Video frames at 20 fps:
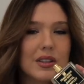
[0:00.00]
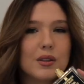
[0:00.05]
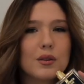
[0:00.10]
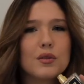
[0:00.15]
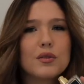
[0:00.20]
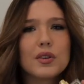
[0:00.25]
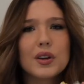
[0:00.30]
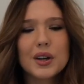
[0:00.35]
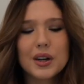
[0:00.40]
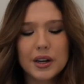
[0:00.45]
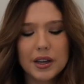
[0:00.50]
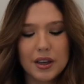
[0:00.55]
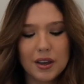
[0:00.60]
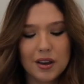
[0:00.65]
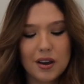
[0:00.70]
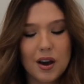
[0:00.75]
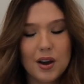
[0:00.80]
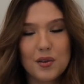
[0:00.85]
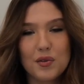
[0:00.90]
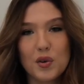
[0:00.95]
It's a
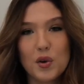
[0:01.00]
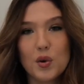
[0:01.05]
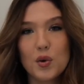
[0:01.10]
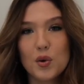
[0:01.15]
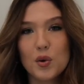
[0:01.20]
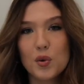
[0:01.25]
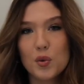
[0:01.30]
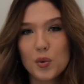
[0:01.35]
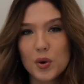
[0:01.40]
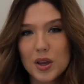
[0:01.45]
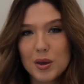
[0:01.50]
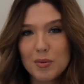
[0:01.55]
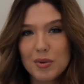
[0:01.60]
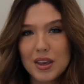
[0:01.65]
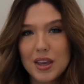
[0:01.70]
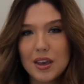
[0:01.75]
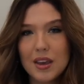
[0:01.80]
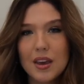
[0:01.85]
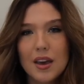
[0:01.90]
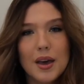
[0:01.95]
very kind of
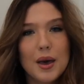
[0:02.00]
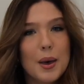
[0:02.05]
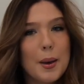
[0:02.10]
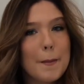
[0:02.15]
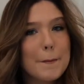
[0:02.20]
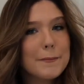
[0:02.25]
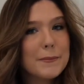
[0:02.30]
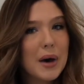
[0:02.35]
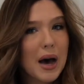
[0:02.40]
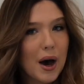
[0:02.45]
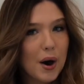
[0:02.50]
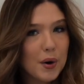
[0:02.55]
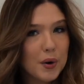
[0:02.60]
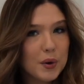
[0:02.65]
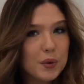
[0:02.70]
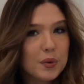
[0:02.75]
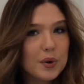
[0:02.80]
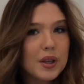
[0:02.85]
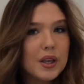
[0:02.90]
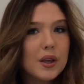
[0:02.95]
creamy,
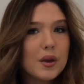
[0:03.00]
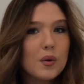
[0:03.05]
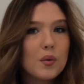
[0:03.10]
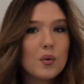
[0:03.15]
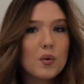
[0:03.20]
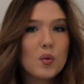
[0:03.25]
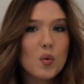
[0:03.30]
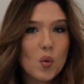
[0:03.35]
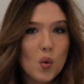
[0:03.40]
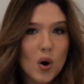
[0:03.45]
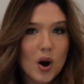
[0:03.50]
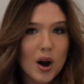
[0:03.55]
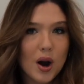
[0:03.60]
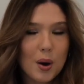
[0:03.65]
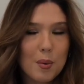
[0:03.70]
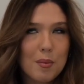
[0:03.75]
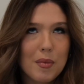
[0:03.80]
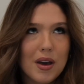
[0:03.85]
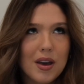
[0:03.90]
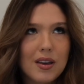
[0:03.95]
powdery,
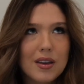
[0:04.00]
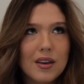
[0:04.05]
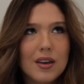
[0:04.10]
warm,